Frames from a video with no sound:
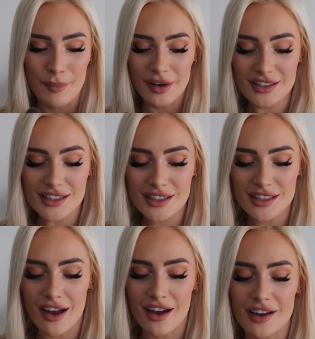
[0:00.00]
But
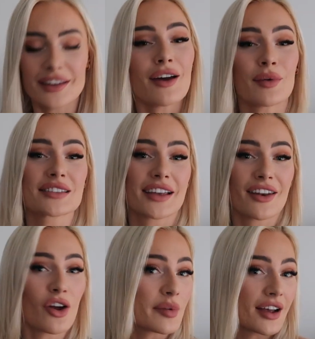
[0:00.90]
yeah, once
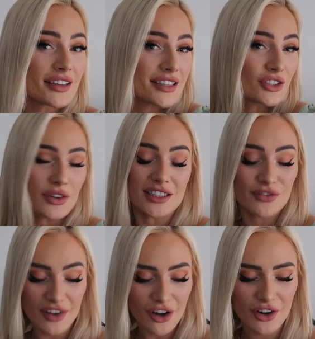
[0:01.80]
again, I hope you guys enjoyed
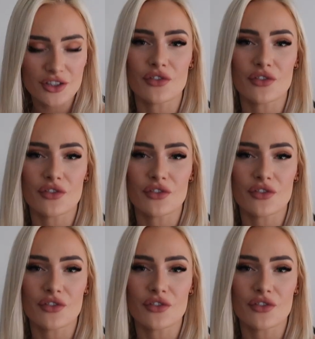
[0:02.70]
this video.